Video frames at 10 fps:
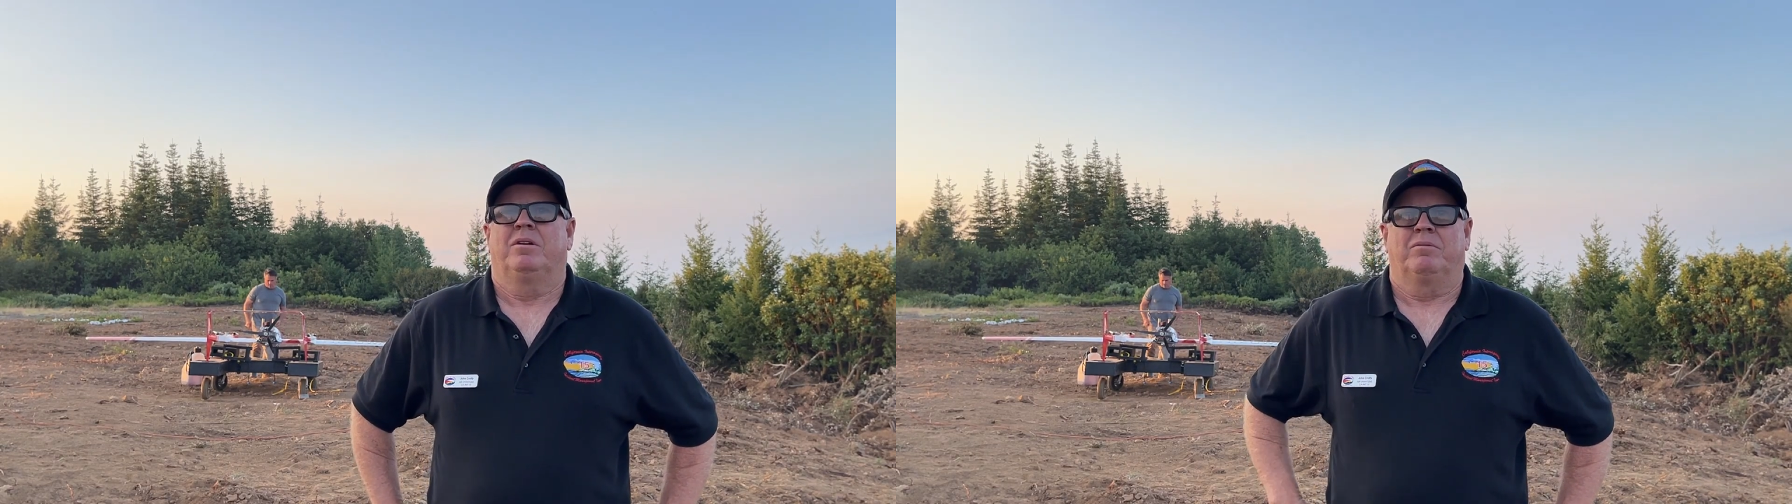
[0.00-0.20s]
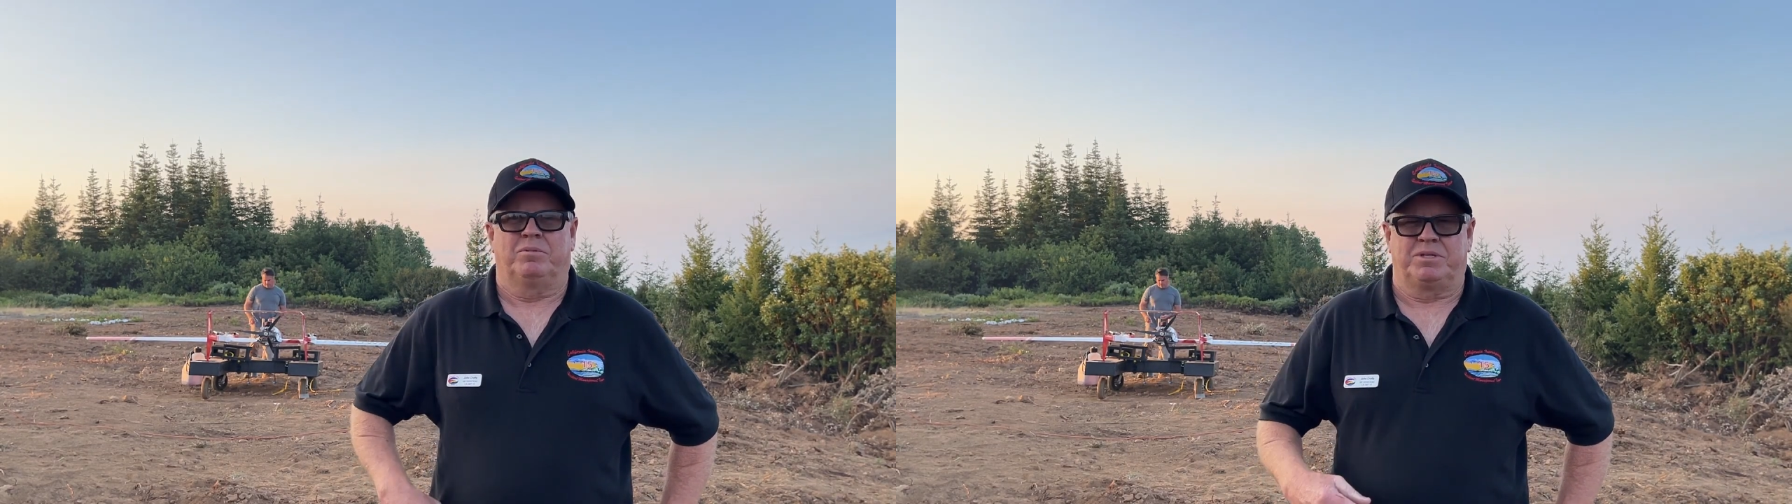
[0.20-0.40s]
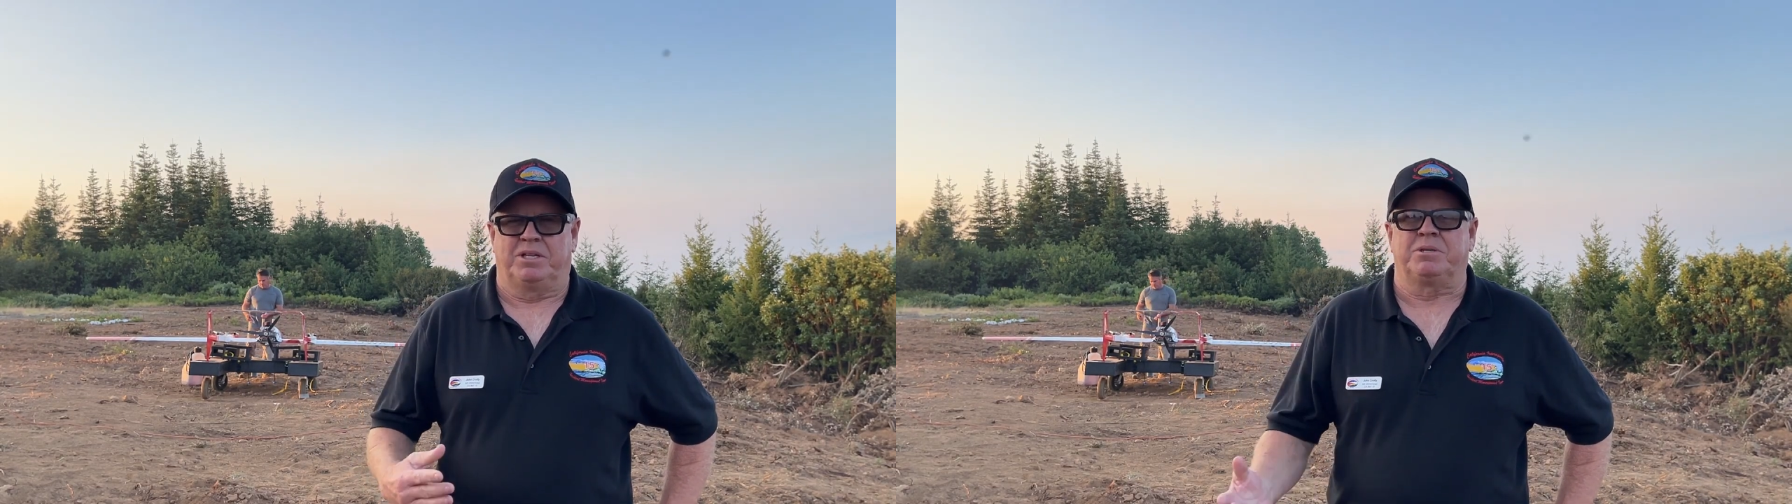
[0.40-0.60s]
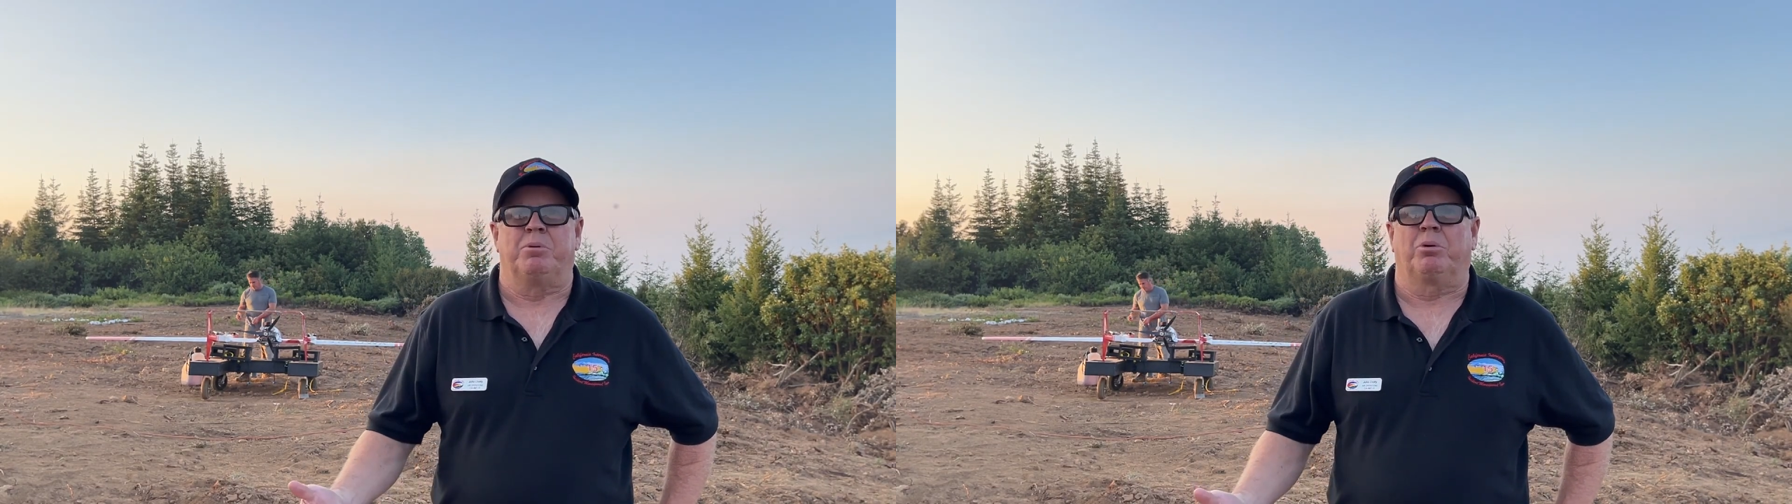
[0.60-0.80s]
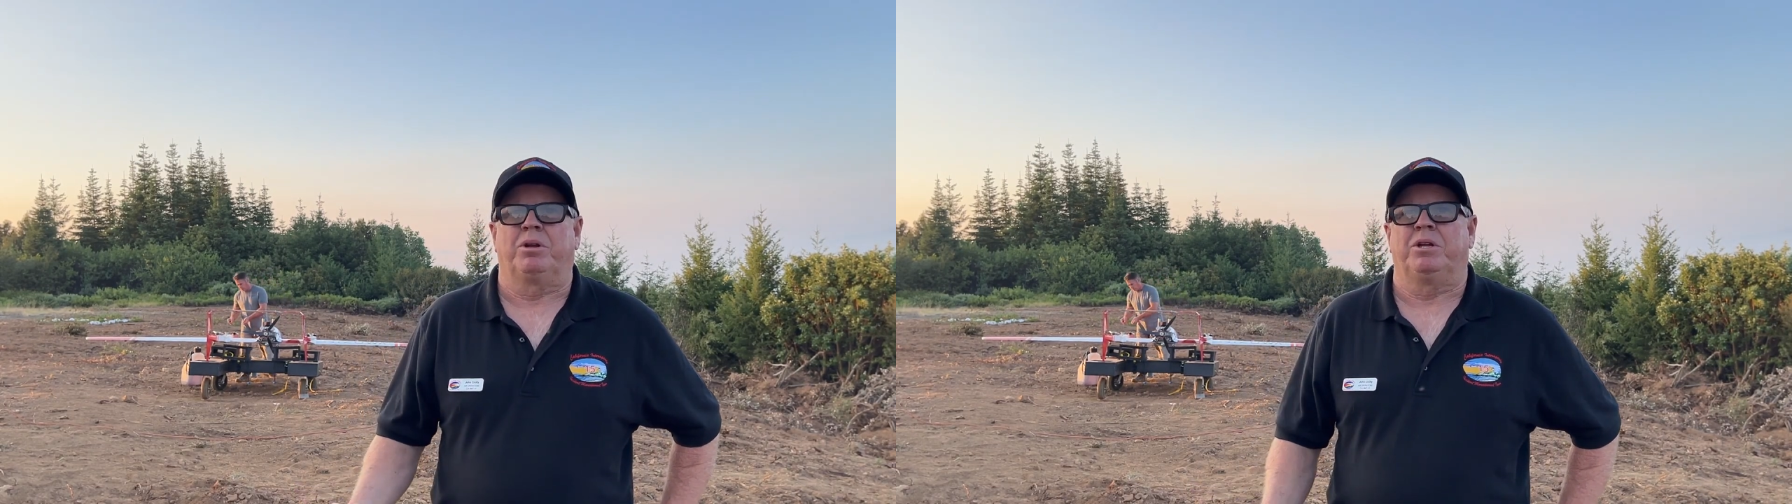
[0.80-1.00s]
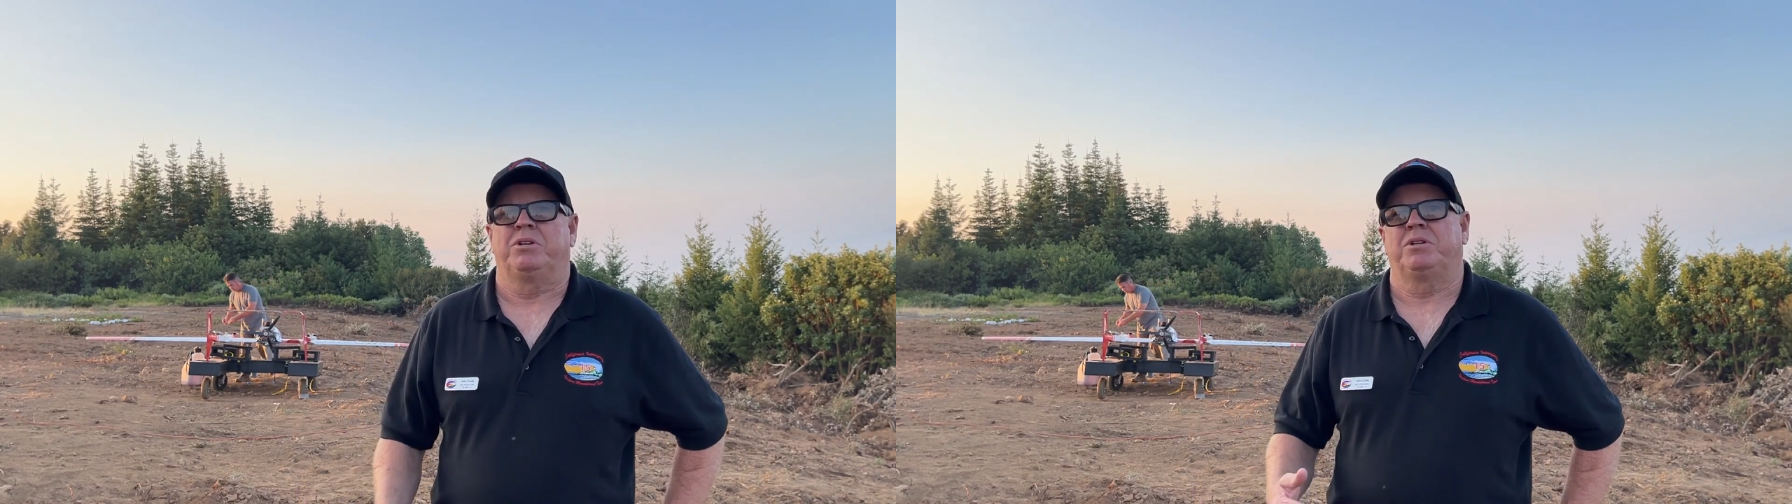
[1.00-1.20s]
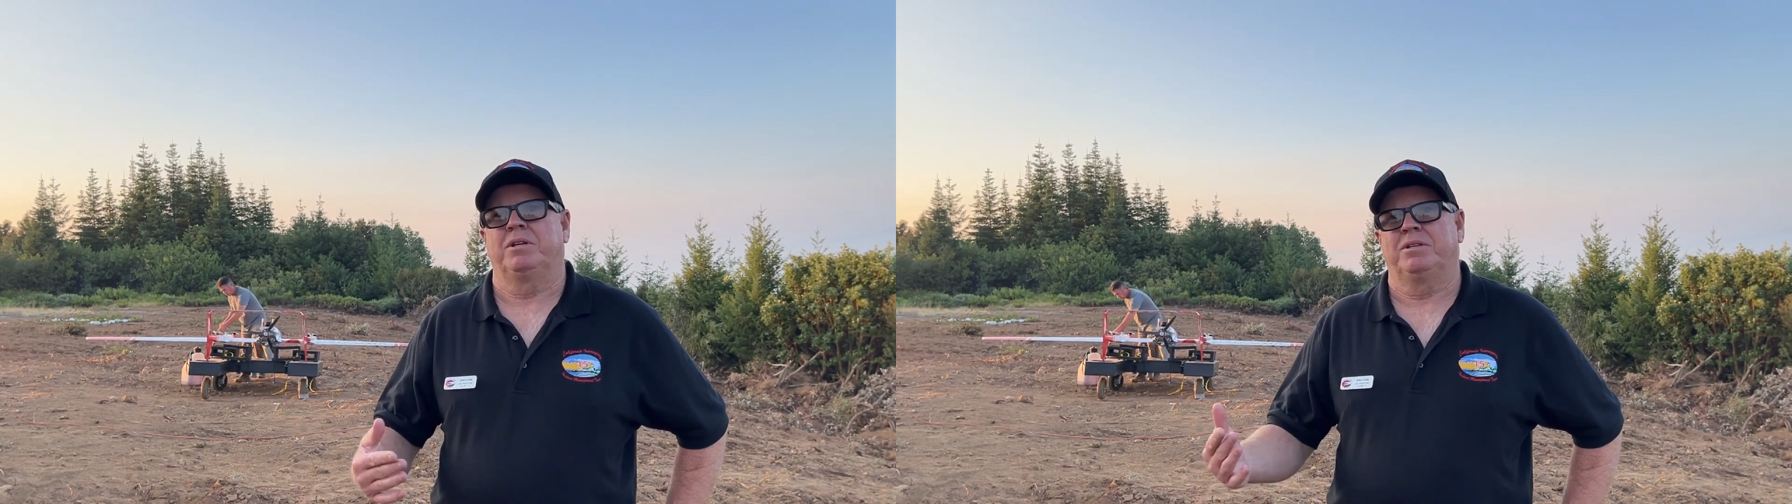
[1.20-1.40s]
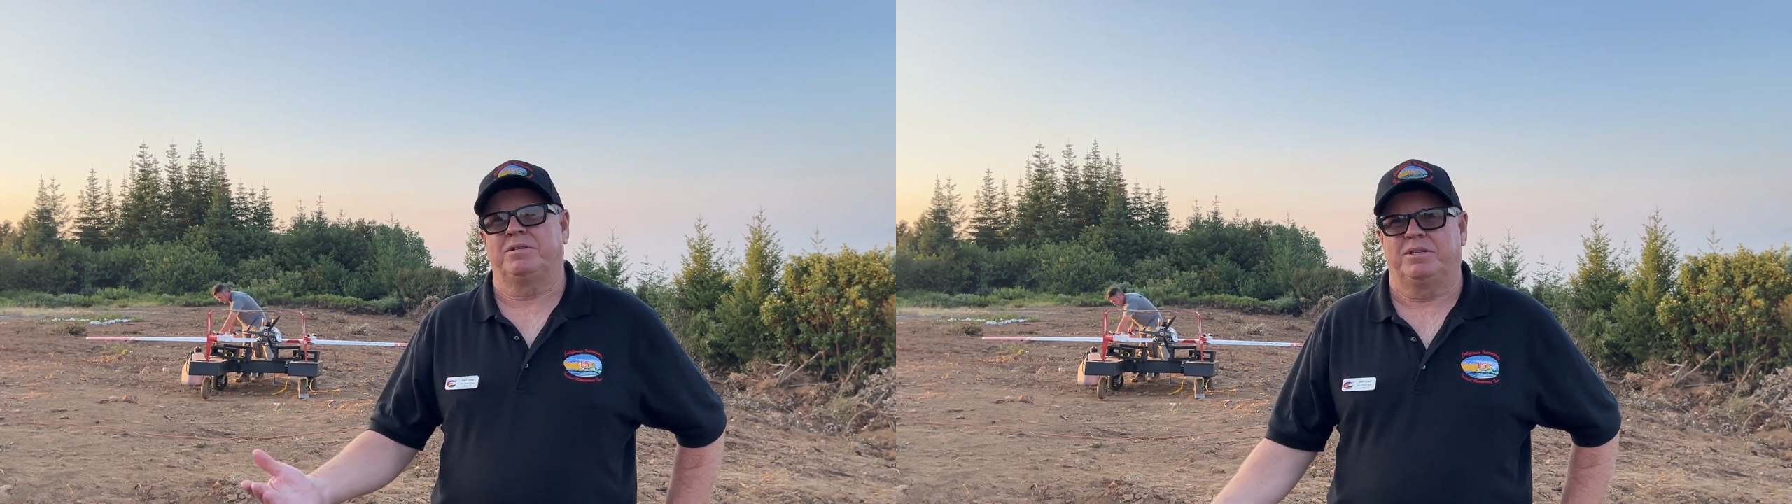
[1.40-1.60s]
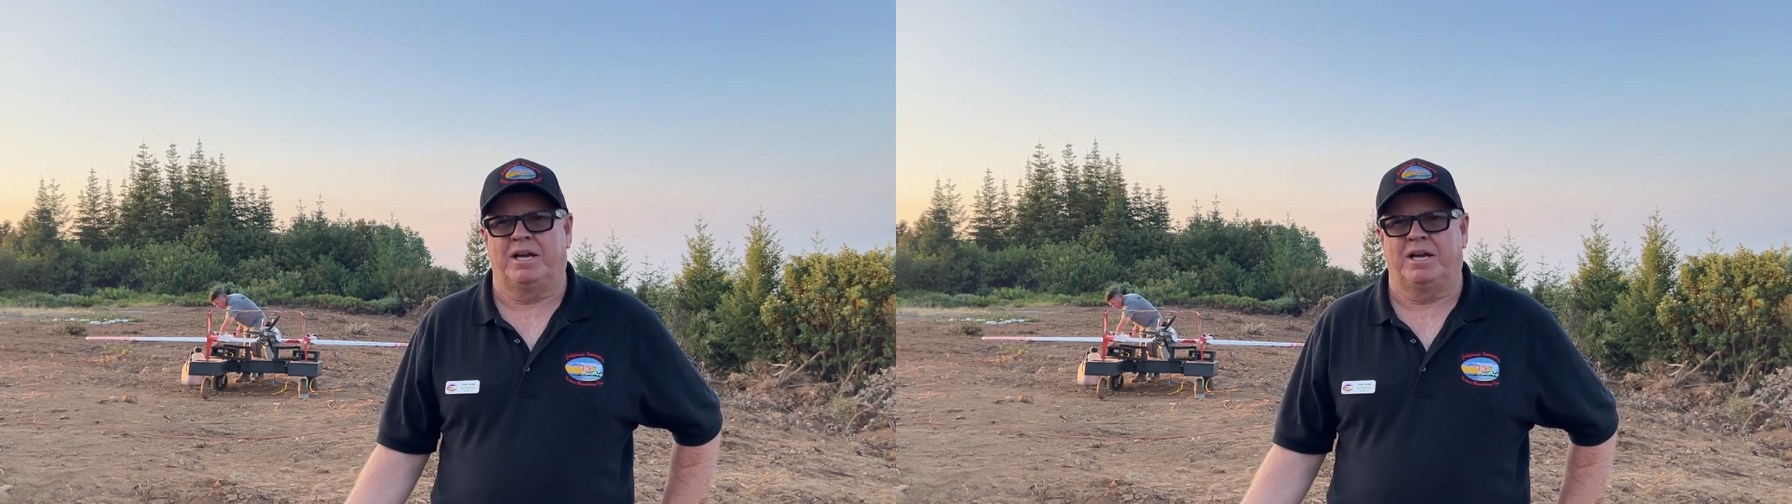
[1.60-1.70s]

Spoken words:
was in smoke conditions,